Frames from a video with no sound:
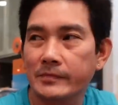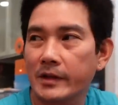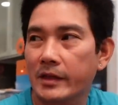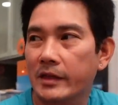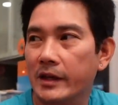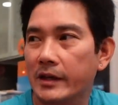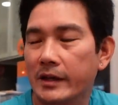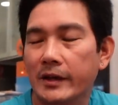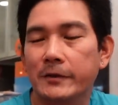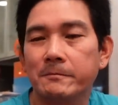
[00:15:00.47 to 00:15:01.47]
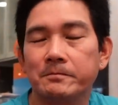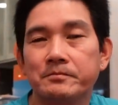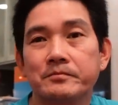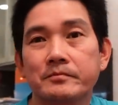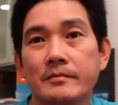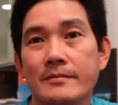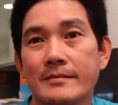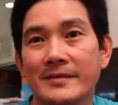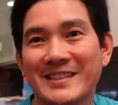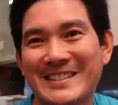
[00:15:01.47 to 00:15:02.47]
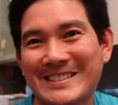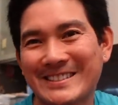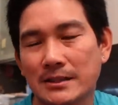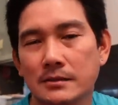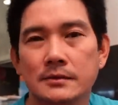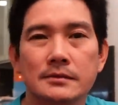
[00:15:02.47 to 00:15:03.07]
medyo thick siya. Yeah. Pretty good.